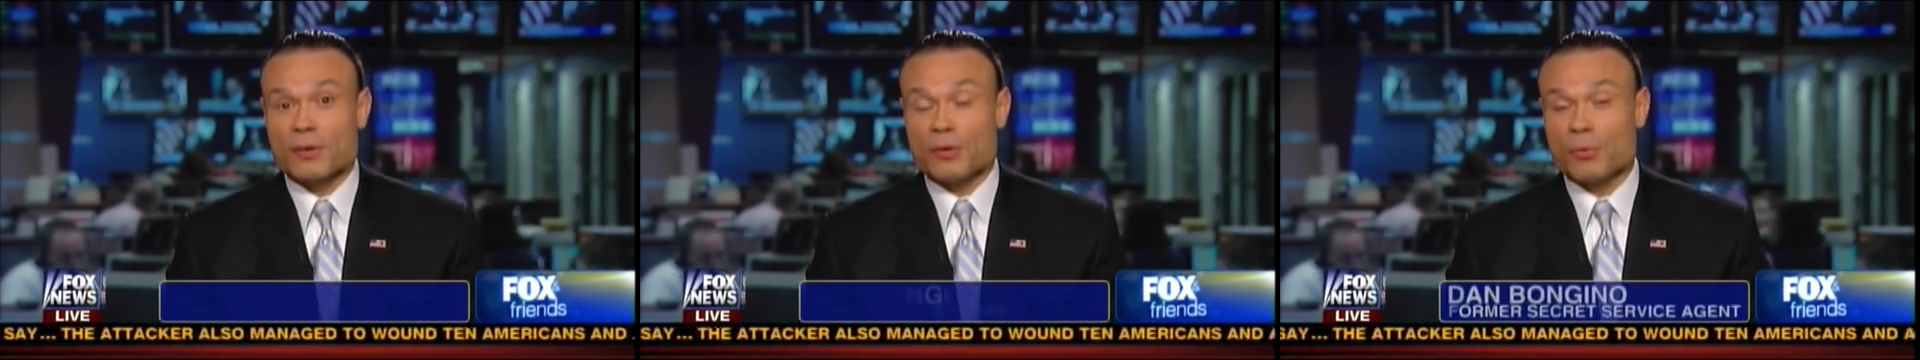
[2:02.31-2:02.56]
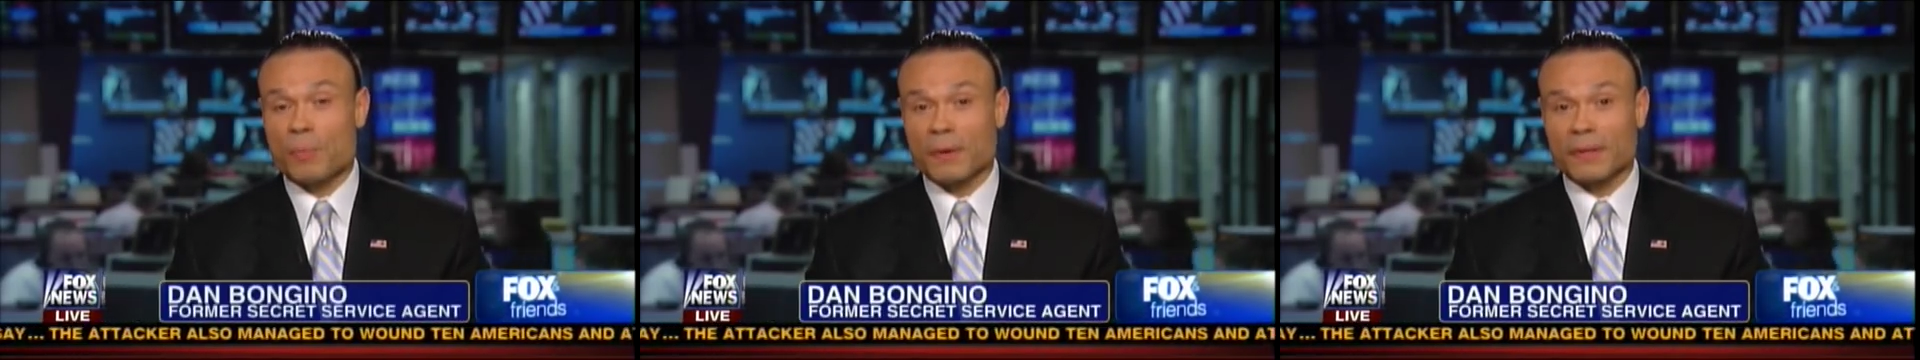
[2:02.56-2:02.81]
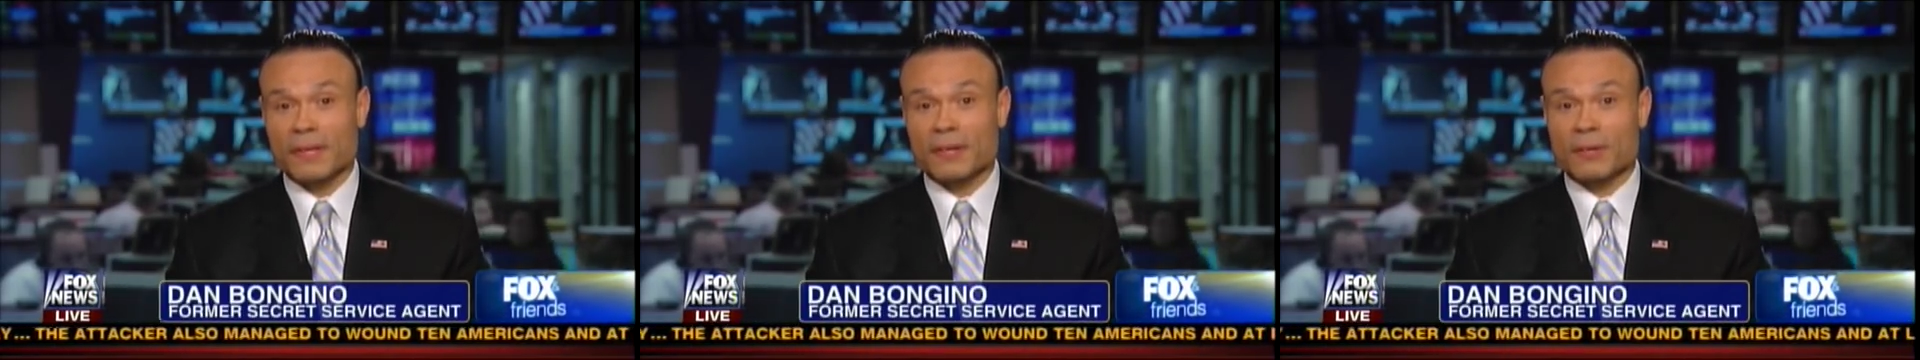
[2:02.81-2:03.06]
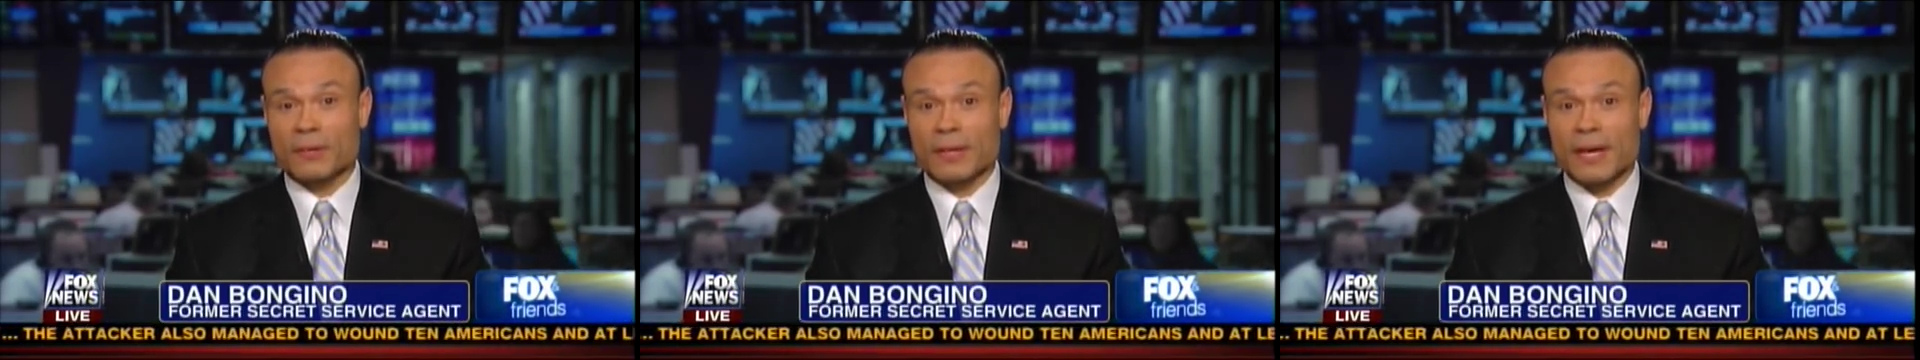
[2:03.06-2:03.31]
new
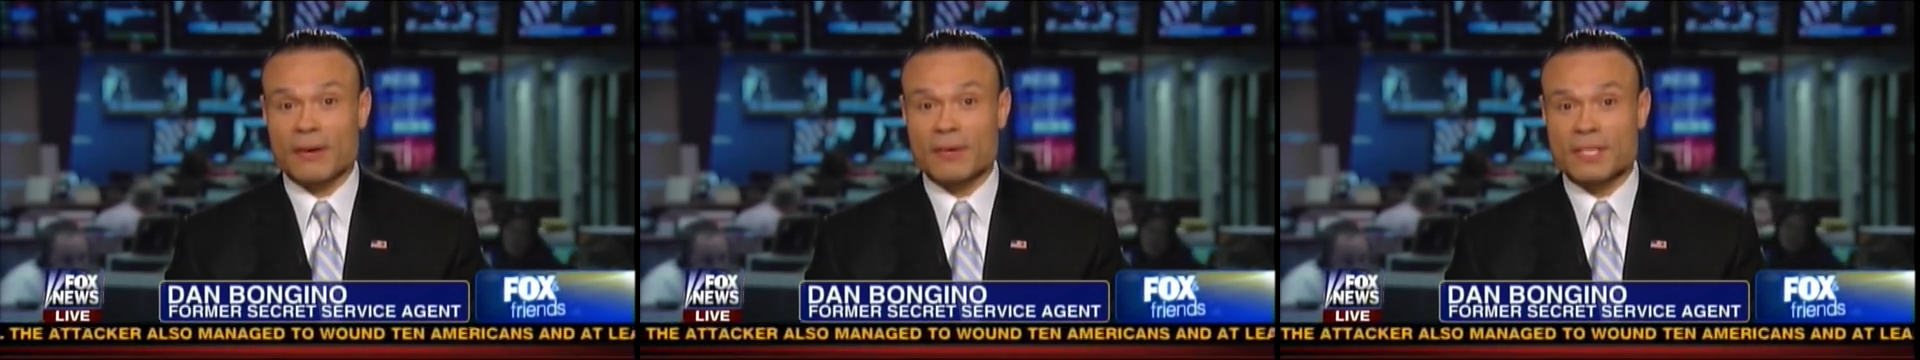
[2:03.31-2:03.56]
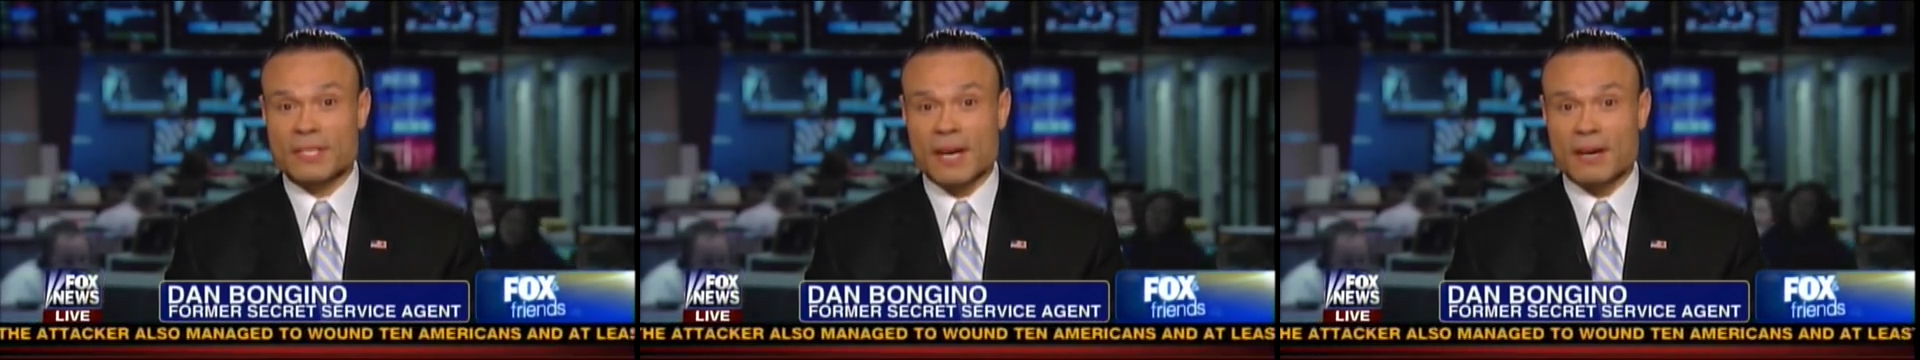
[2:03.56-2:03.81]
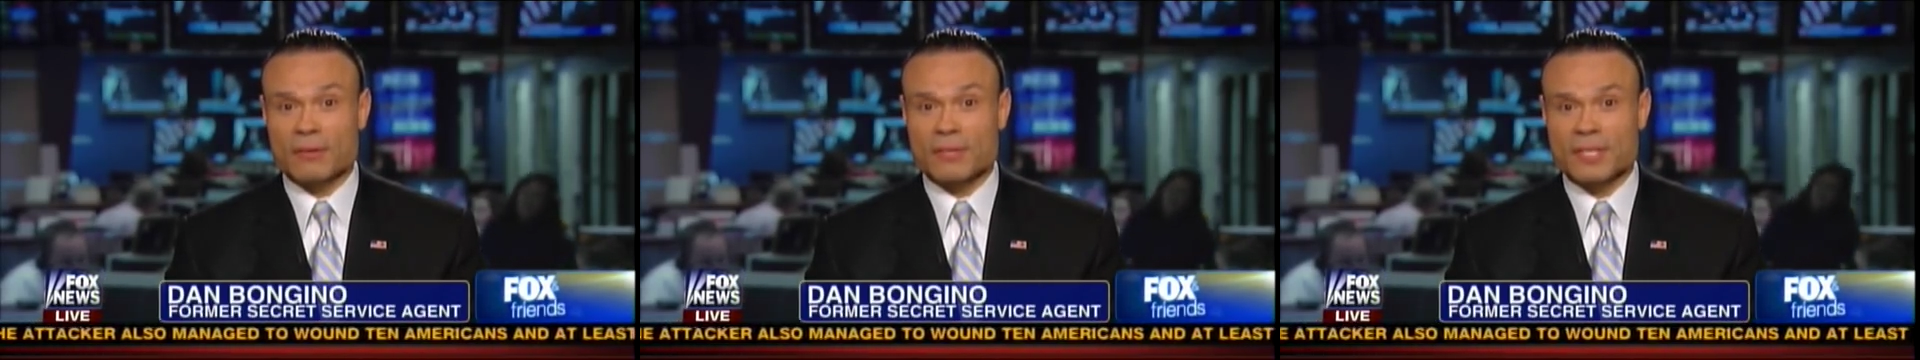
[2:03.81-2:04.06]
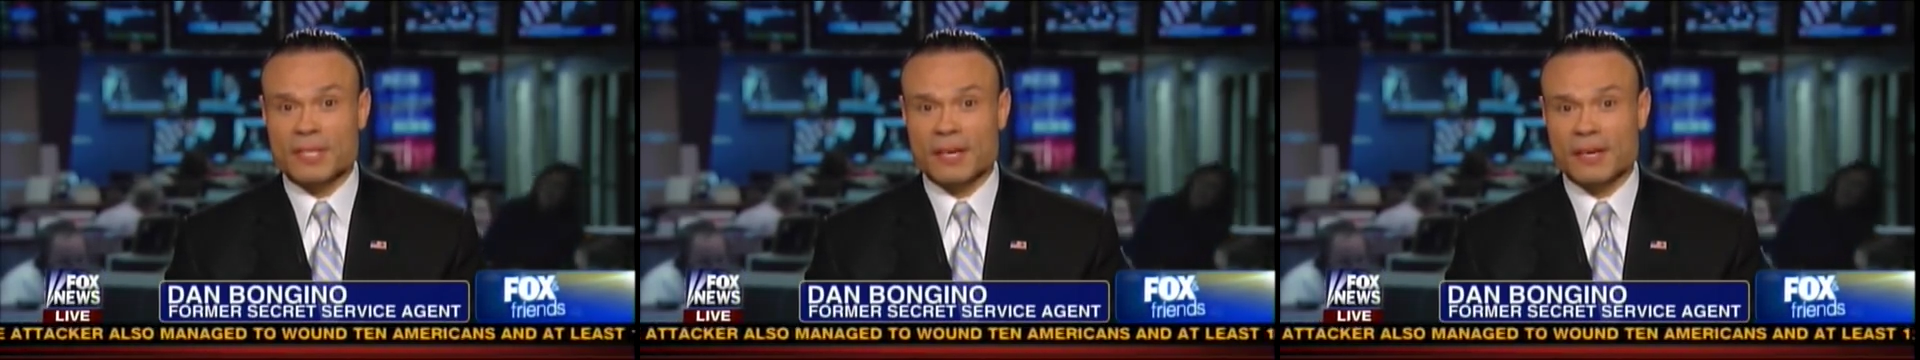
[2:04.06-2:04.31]
political
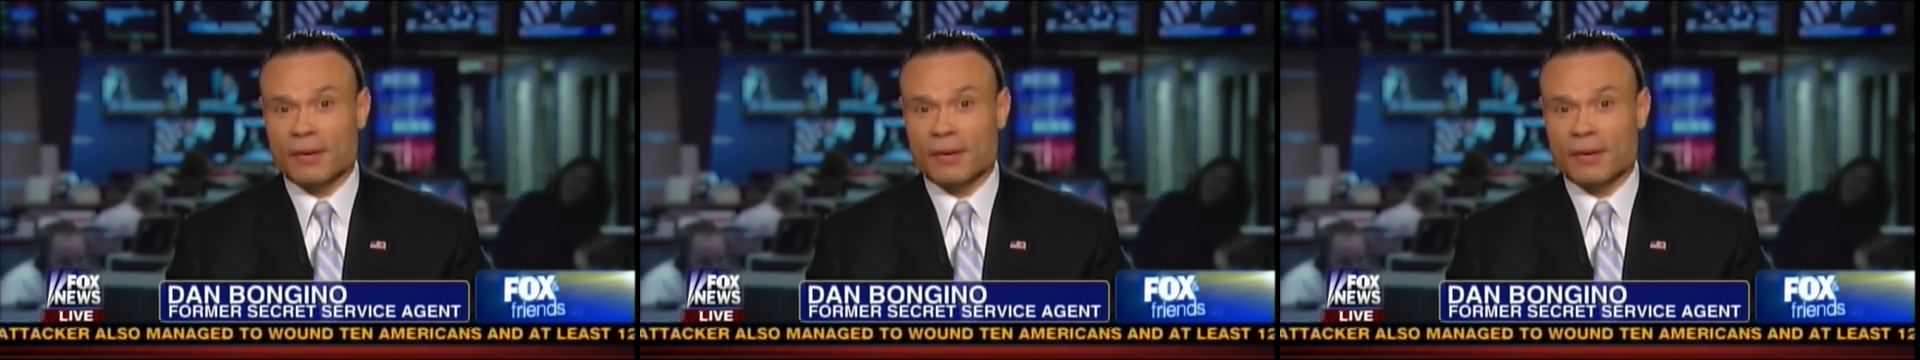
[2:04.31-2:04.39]
aristocracy.